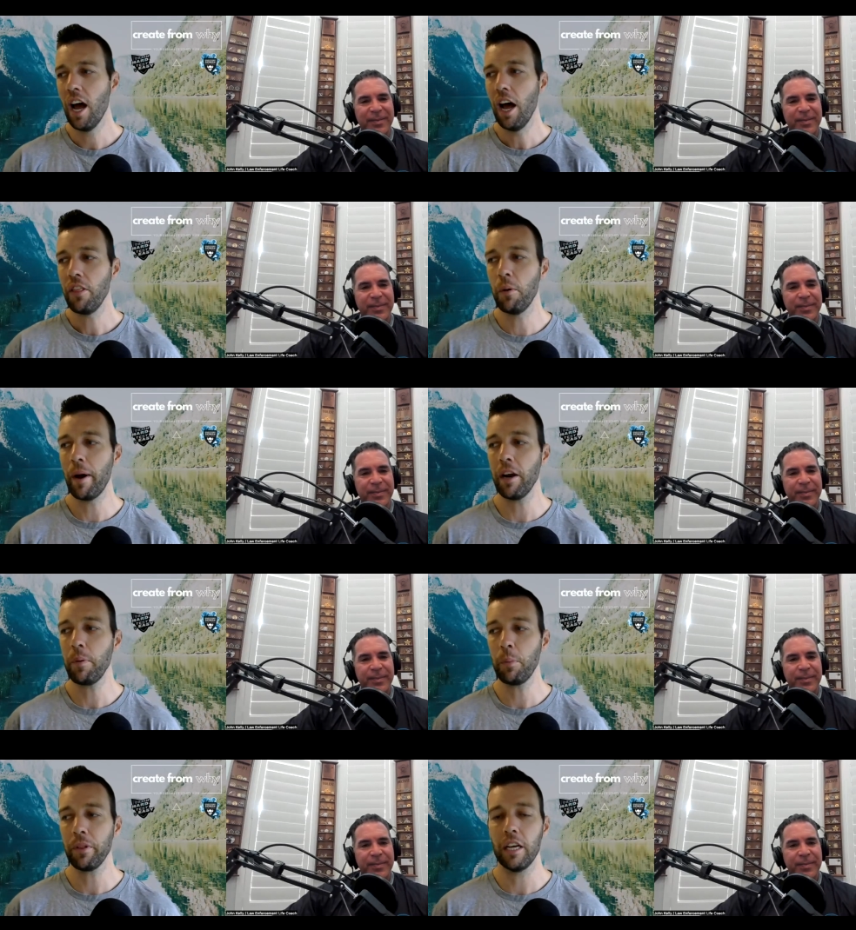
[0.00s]
Speaker 1: The amount of
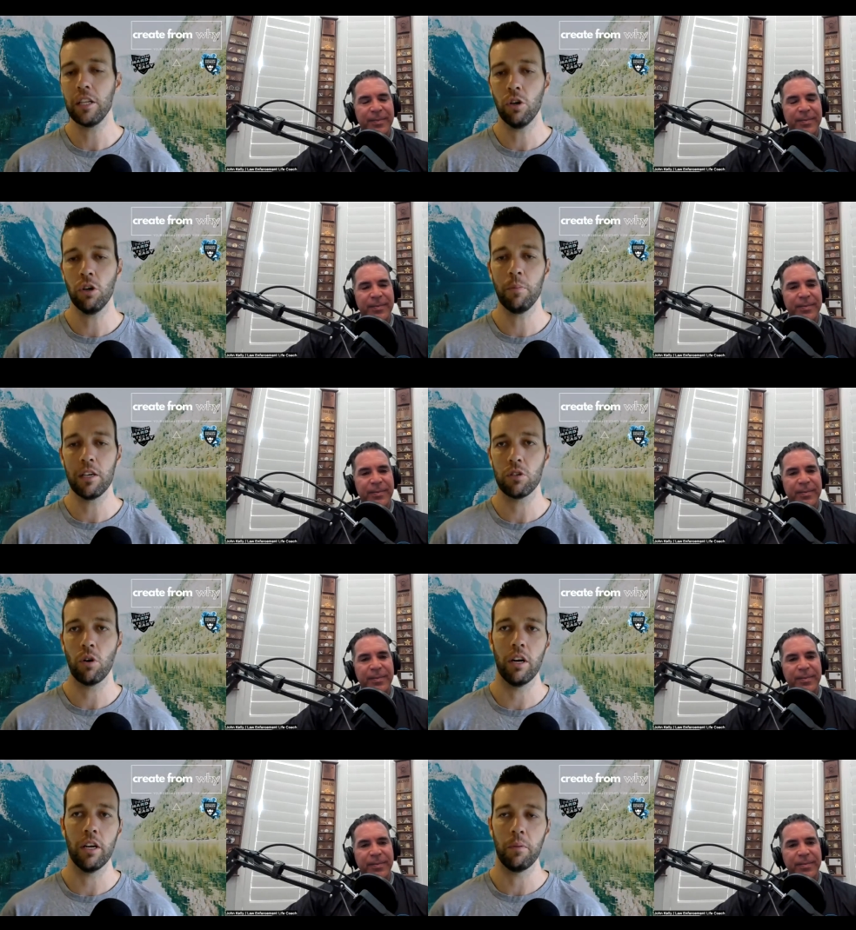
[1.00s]
people that I told my
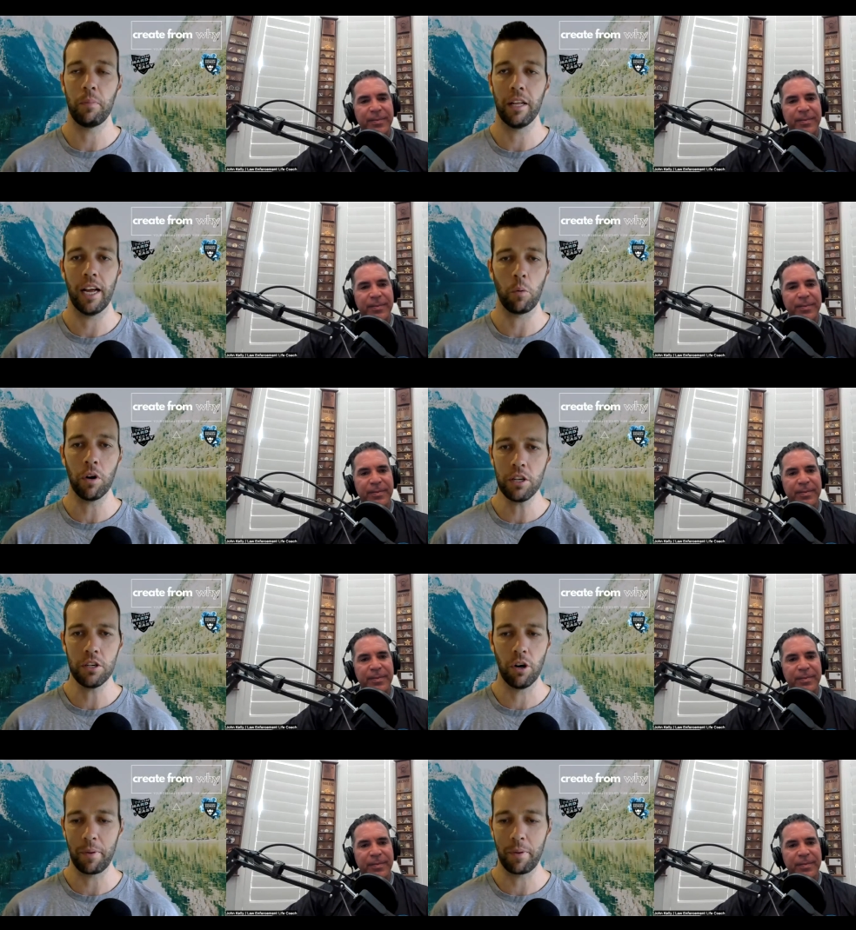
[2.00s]
story that'd be like, "What are you doing?"